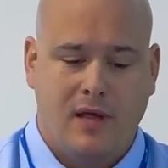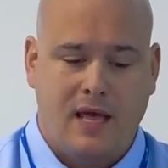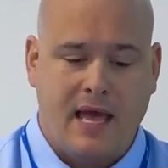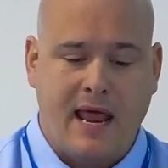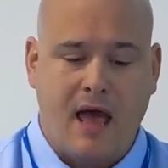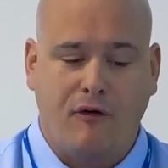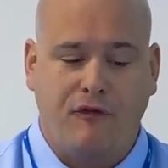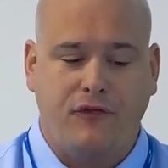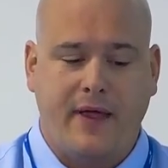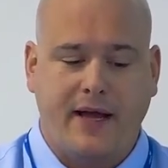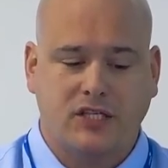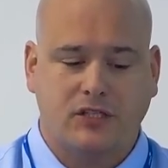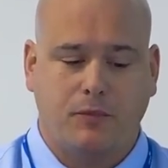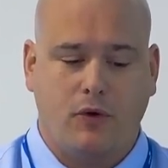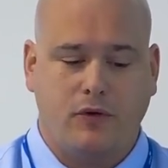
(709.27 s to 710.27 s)
and how
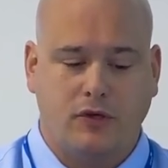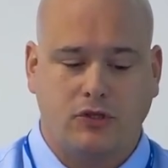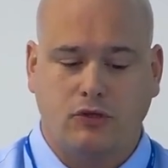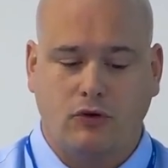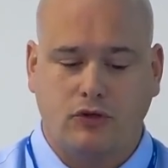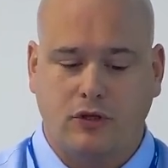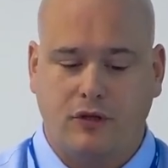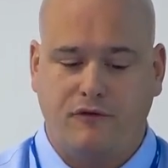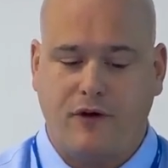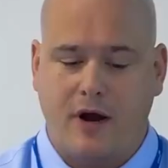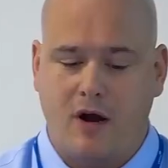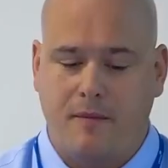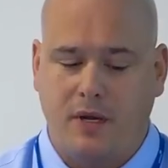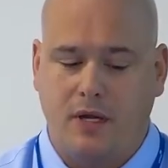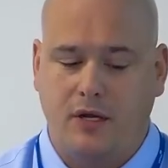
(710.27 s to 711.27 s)
flexible the social
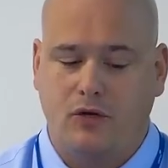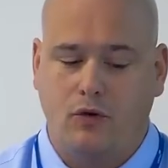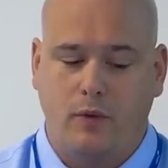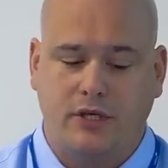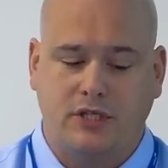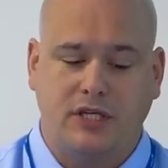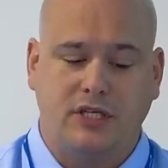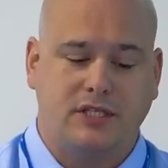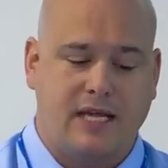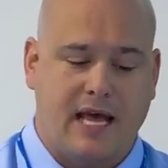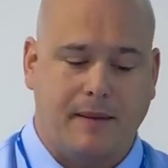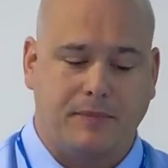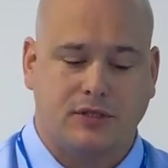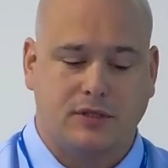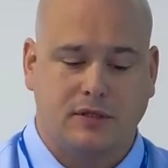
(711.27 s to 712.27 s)
environment into which he
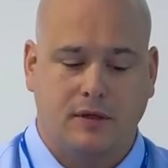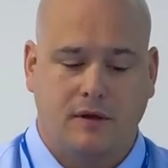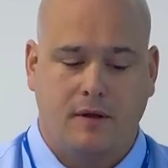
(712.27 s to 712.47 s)
steps,